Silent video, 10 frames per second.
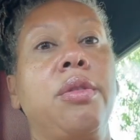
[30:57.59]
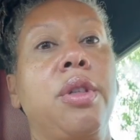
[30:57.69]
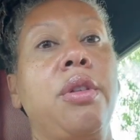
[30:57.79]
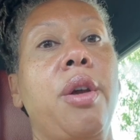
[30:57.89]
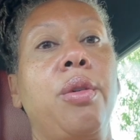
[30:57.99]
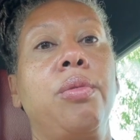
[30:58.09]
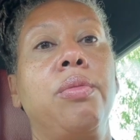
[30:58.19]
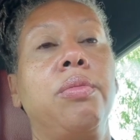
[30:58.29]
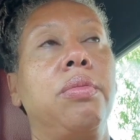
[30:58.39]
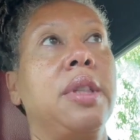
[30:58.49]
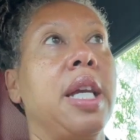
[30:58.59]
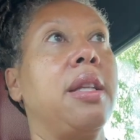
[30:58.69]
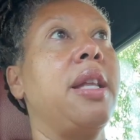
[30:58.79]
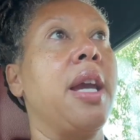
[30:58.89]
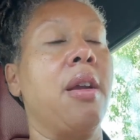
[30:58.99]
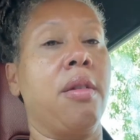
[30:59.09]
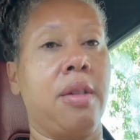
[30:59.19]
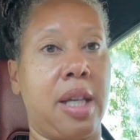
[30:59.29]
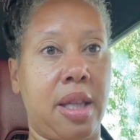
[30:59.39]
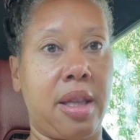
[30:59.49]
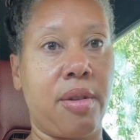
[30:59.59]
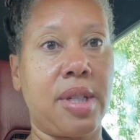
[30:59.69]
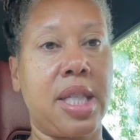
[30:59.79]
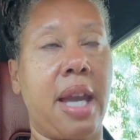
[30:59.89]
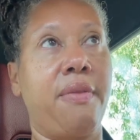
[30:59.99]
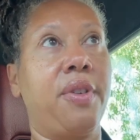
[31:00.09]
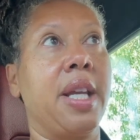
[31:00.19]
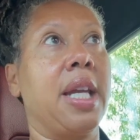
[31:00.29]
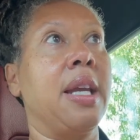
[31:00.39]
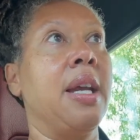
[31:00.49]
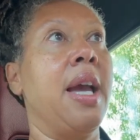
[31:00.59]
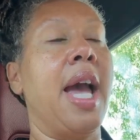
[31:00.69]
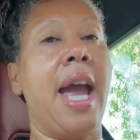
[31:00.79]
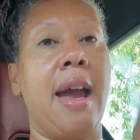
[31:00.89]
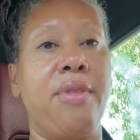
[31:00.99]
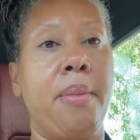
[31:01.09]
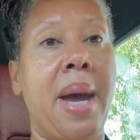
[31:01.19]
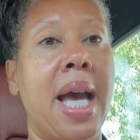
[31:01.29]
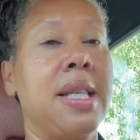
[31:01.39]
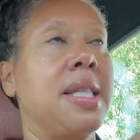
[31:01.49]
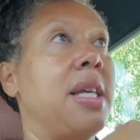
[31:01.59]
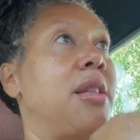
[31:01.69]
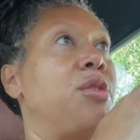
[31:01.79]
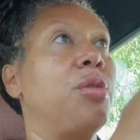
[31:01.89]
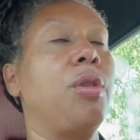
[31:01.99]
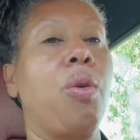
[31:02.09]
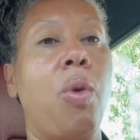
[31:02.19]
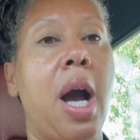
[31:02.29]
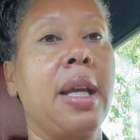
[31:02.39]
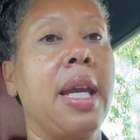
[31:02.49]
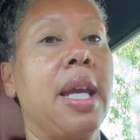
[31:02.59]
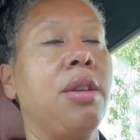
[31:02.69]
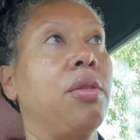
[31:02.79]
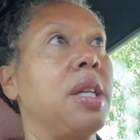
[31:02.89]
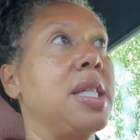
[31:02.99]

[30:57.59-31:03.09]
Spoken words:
You know, get there safely, have the mindset that you're going to walk in, you're going to